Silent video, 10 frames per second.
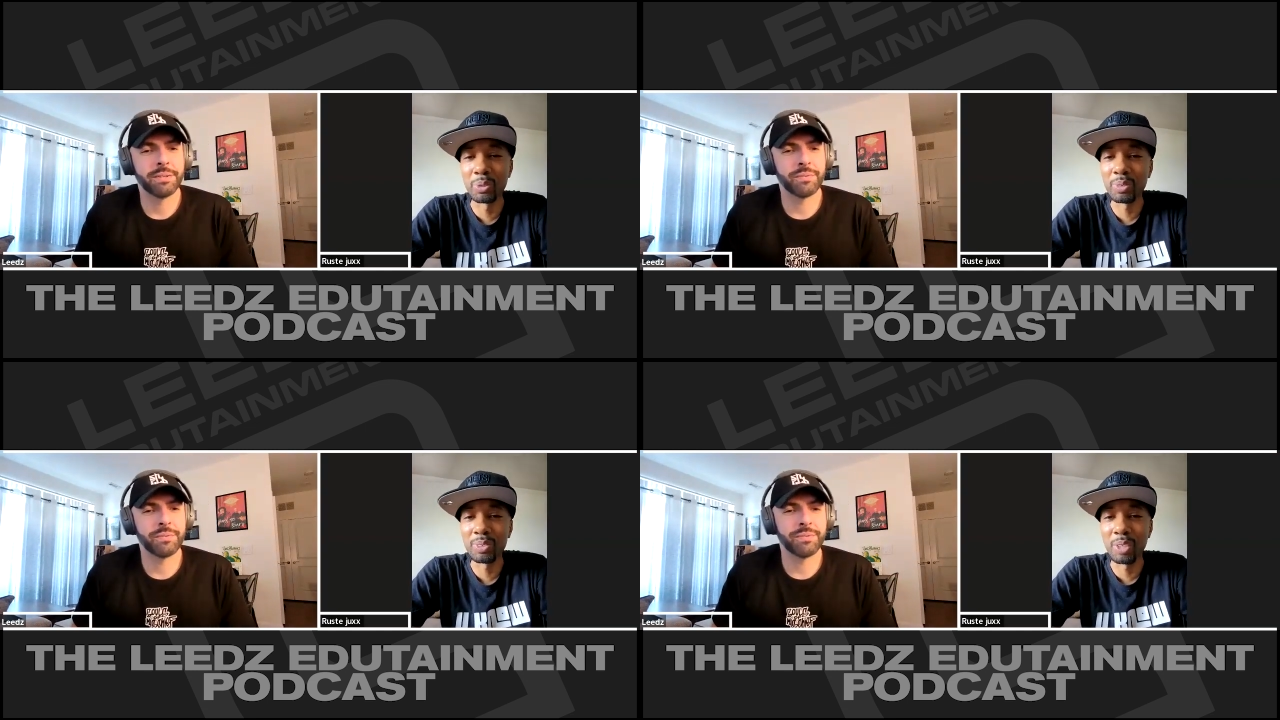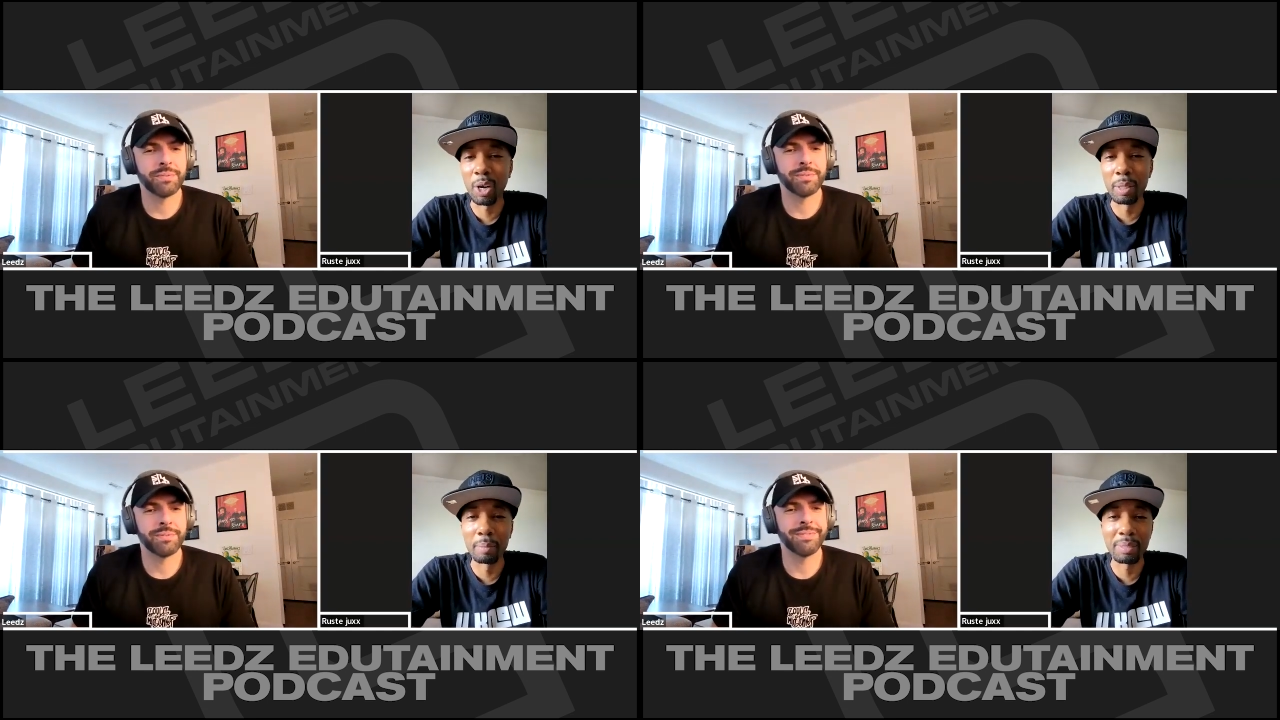Speaker 1: new
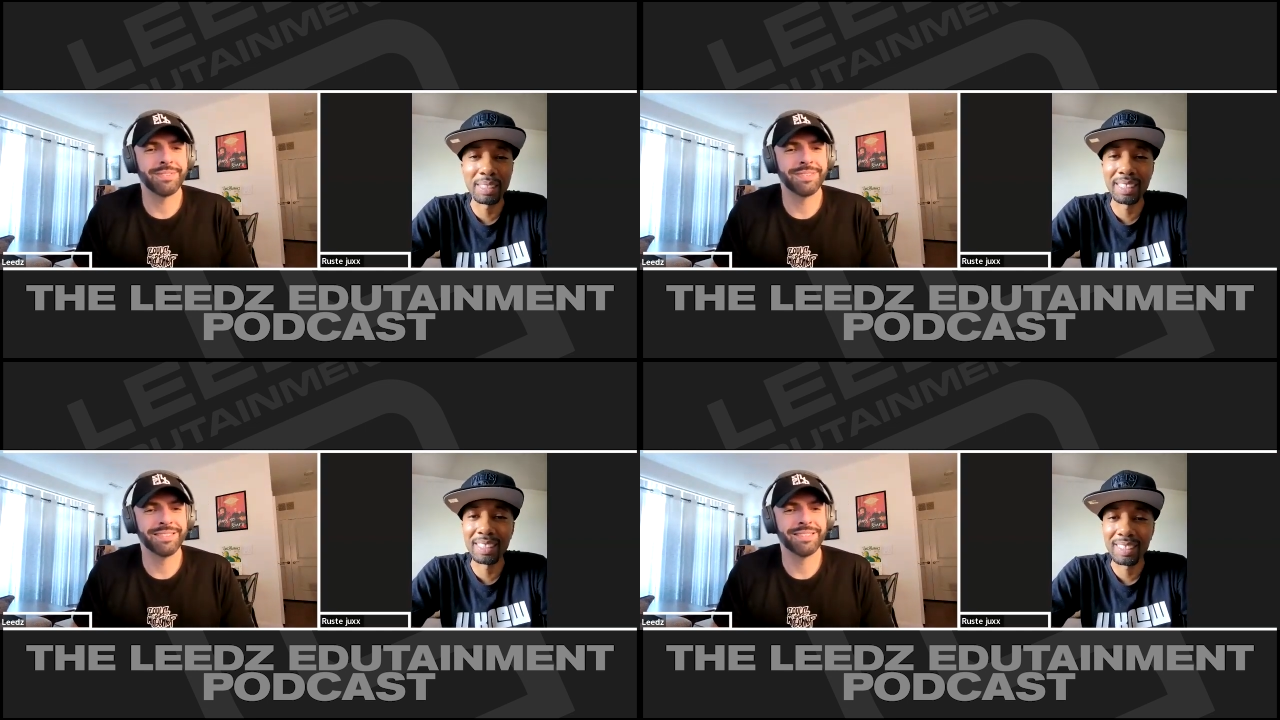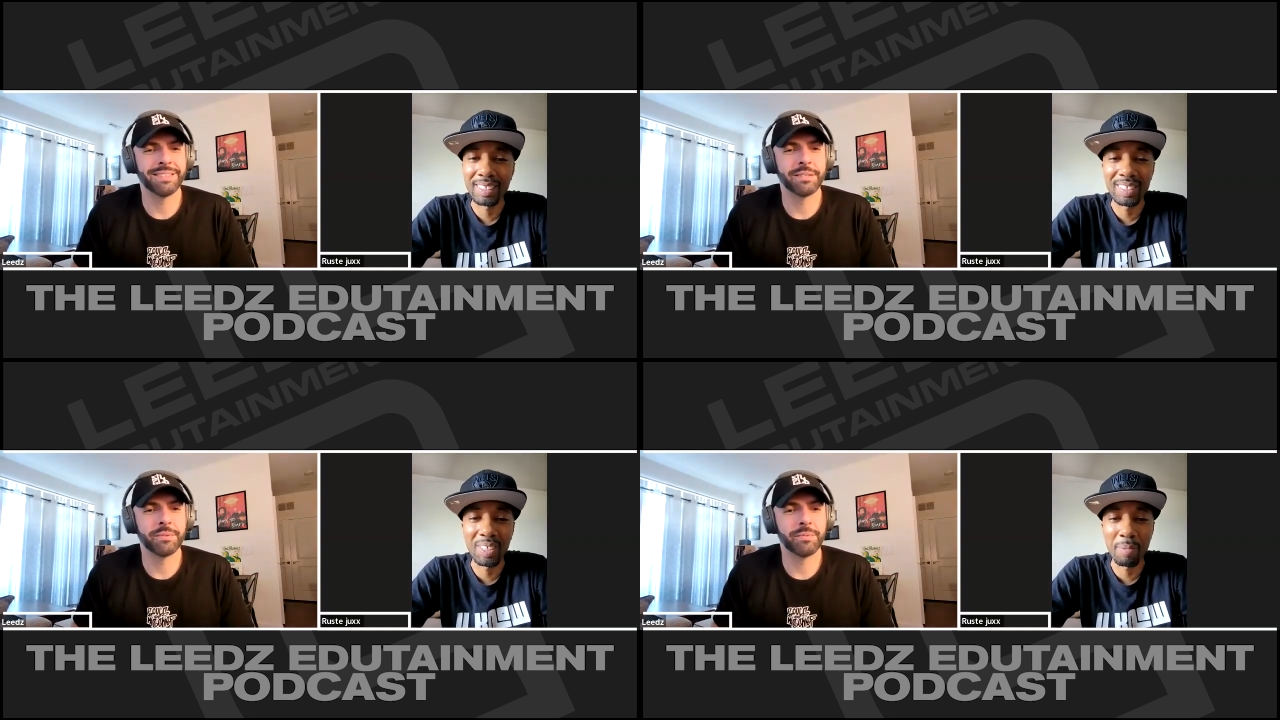
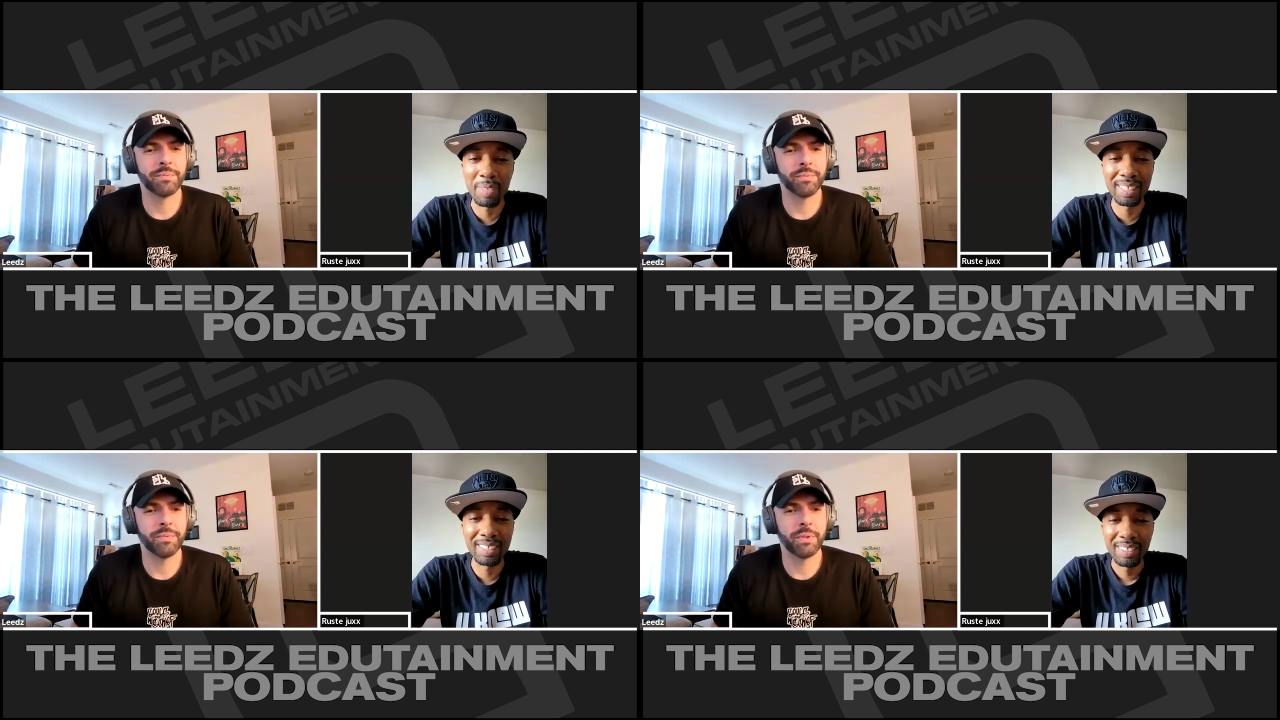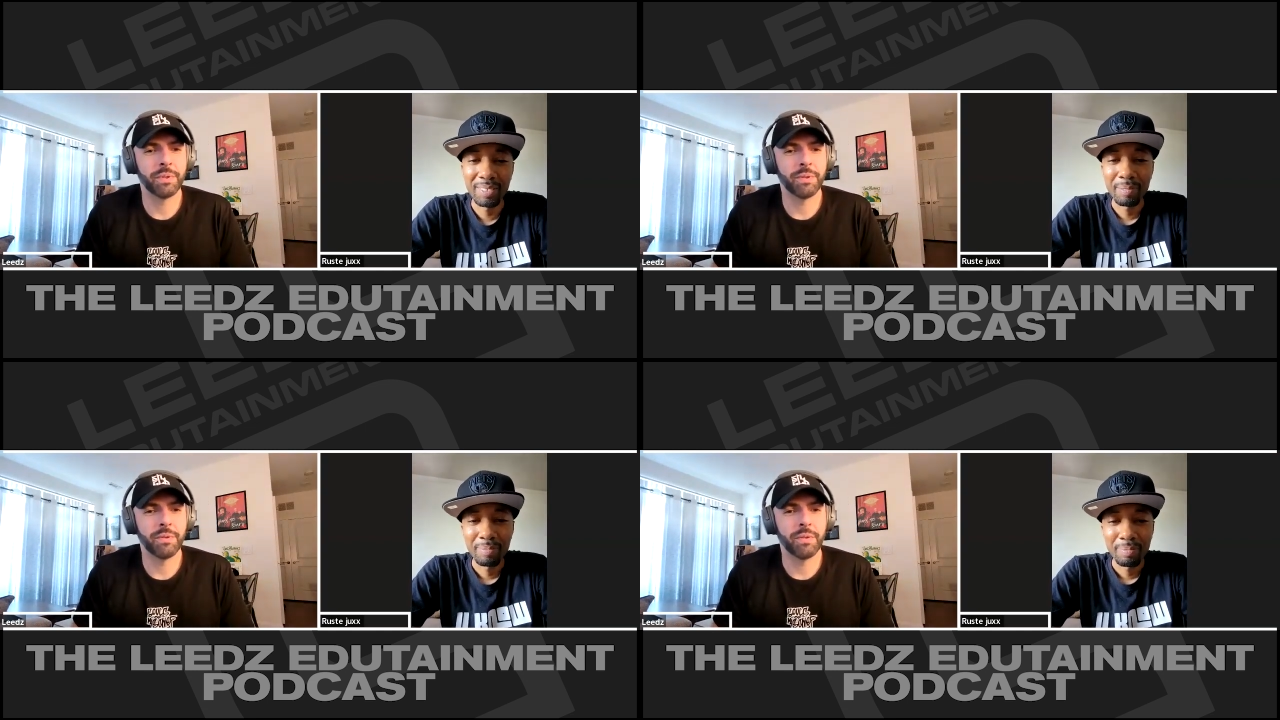MC, you know what I mean?
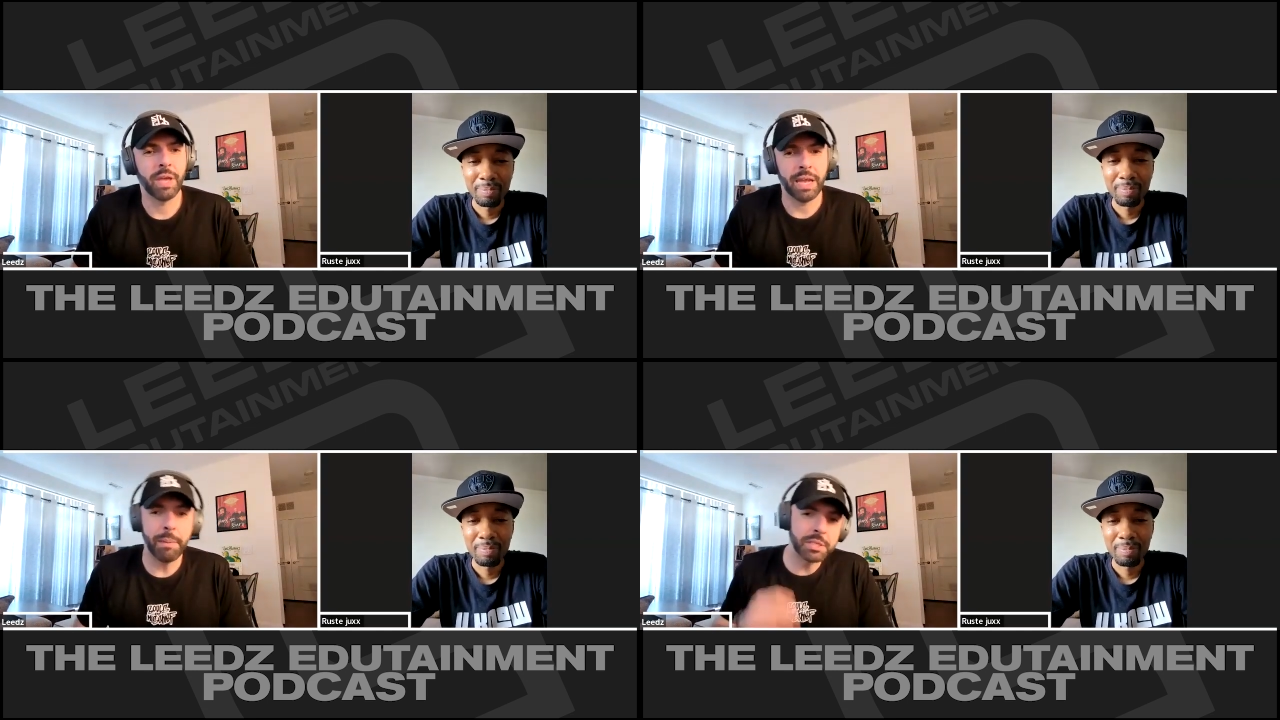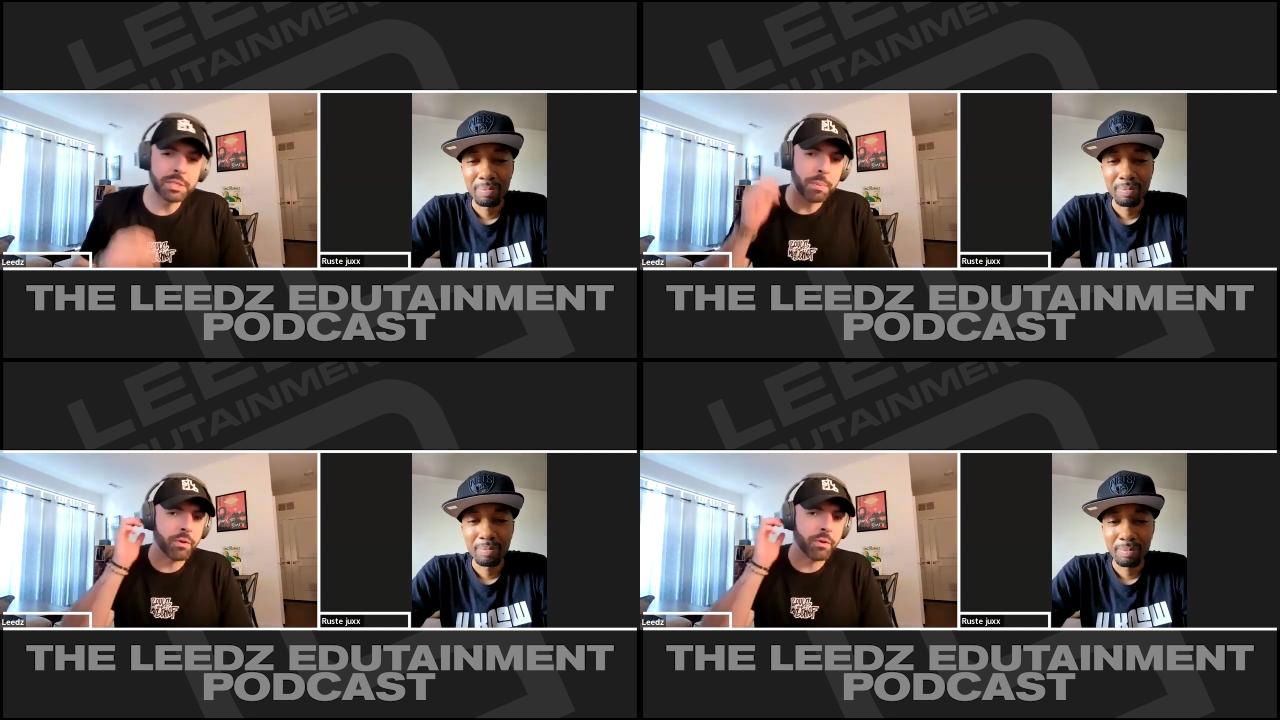
Speaker 2: And that must have been